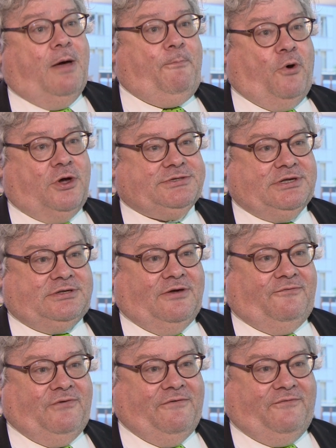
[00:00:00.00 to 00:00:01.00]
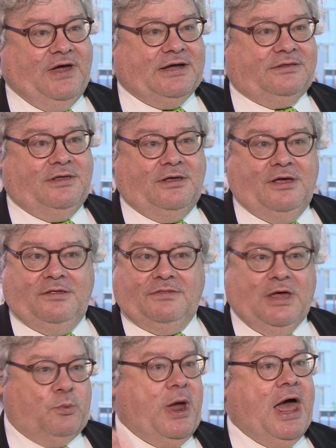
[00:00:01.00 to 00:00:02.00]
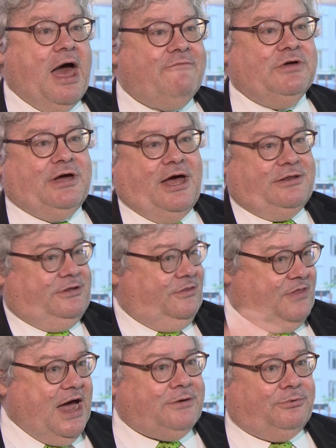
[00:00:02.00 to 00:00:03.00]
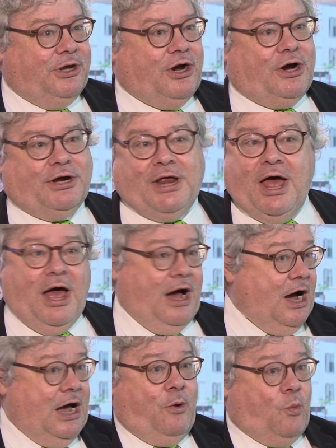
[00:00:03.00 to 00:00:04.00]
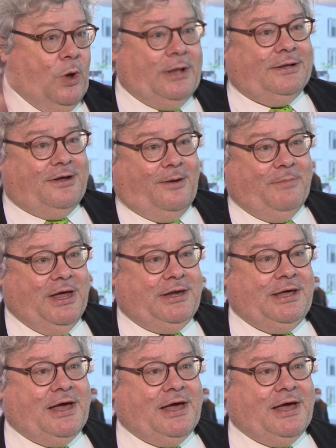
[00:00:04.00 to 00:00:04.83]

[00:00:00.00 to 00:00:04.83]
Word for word: a positive effect that we're having. And in that regard, I welcome any